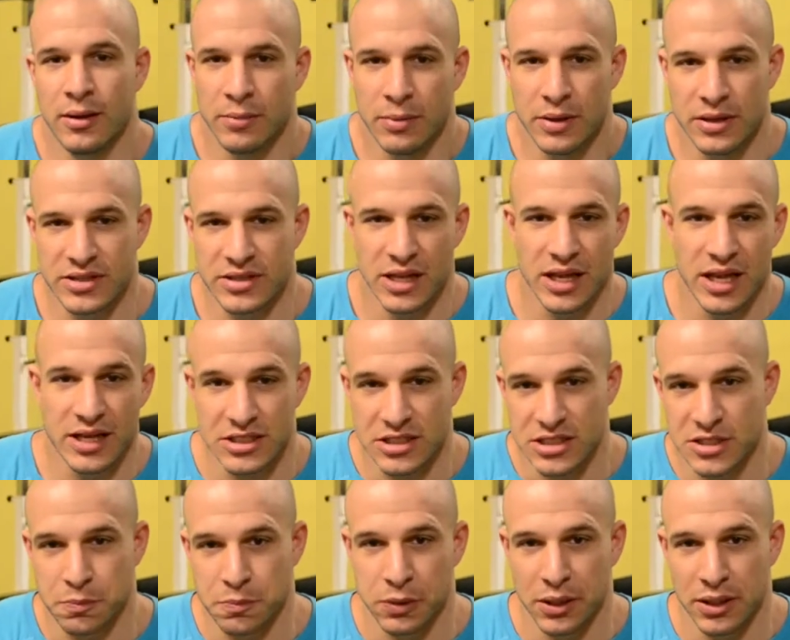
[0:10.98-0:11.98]
Because I like to
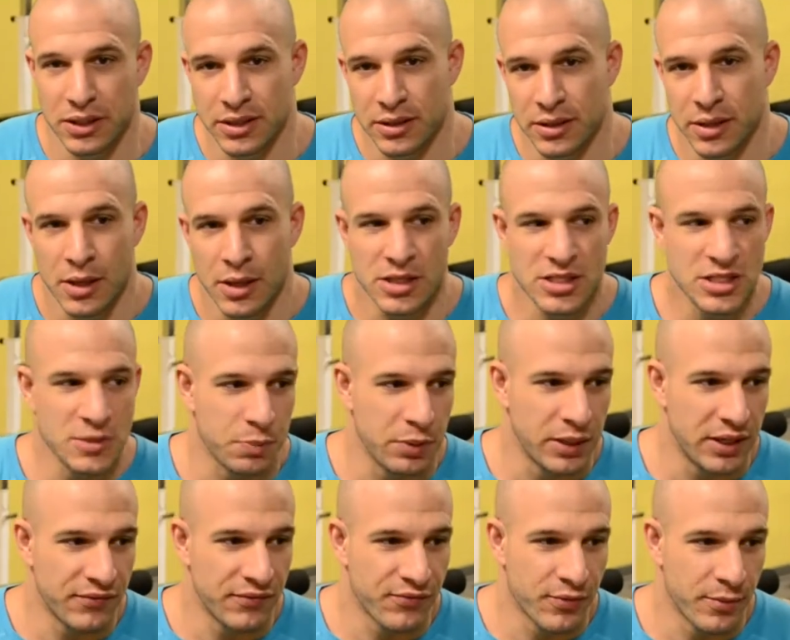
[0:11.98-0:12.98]
split
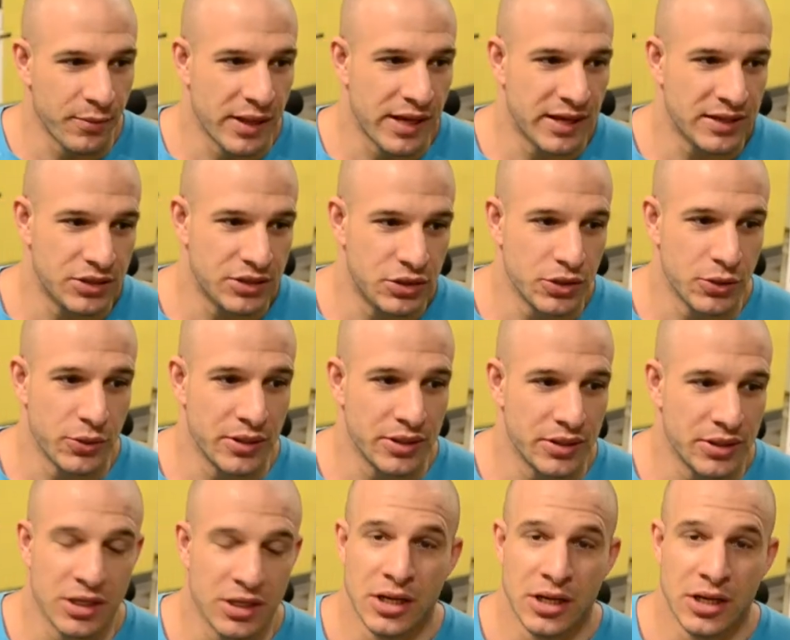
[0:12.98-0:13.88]
it from like doing